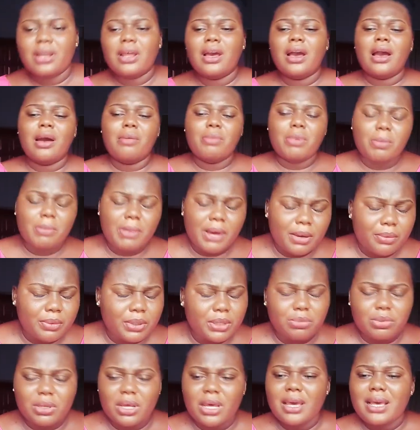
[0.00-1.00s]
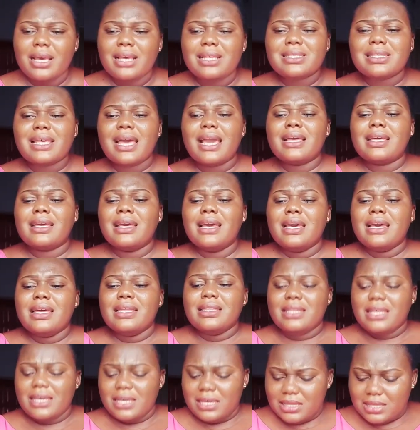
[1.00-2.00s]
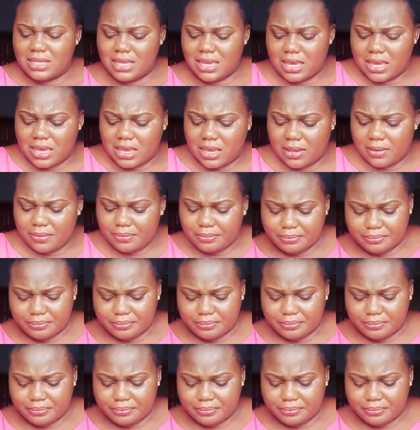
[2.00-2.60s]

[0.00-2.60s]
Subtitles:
have about whatever? It's like they